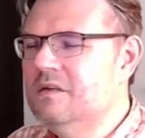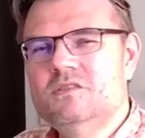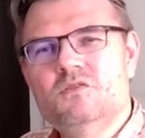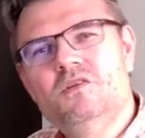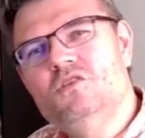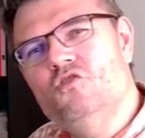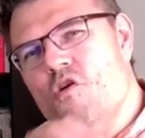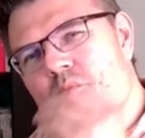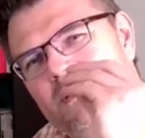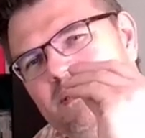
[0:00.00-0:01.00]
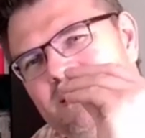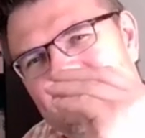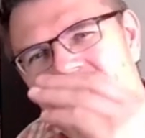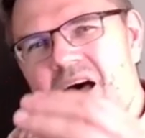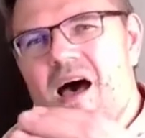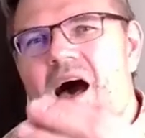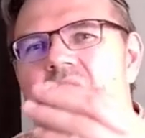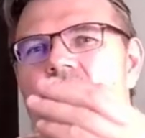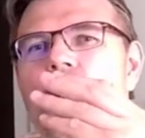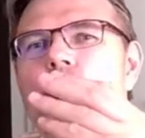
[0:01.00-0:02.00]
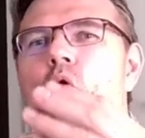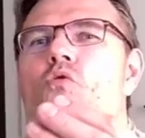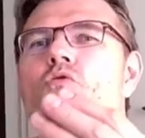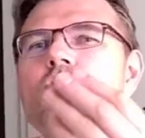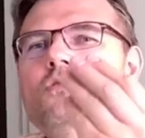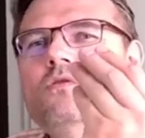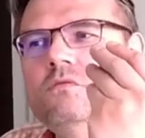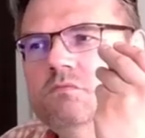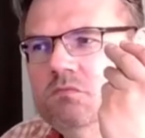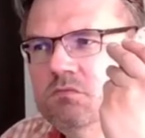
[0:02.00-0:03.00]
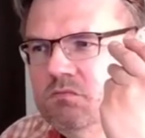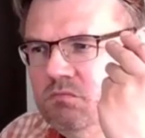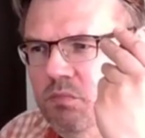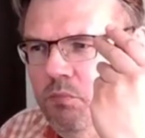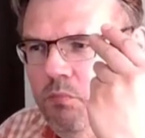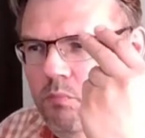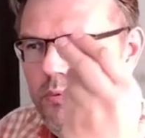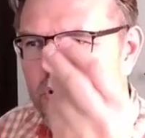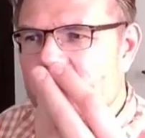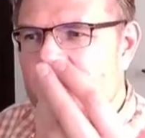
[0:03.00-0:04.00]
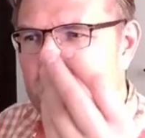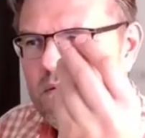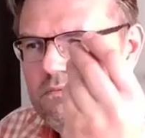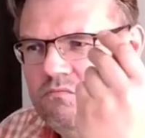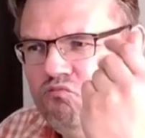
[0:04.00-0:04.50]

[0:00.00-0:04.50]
So disturbances are also pretty